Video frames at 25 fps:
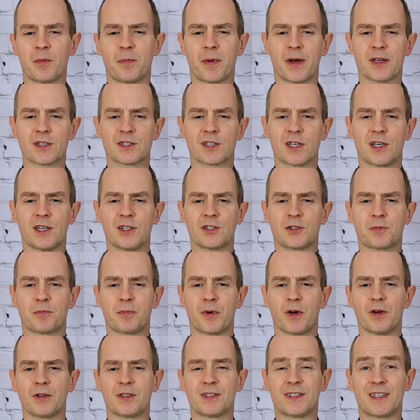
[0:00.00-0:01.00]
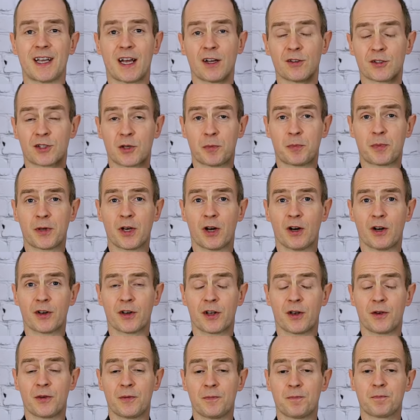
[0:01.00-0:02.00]
passage, but down to
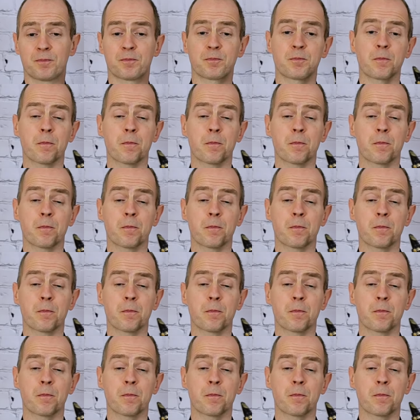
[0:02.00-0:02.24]
piano.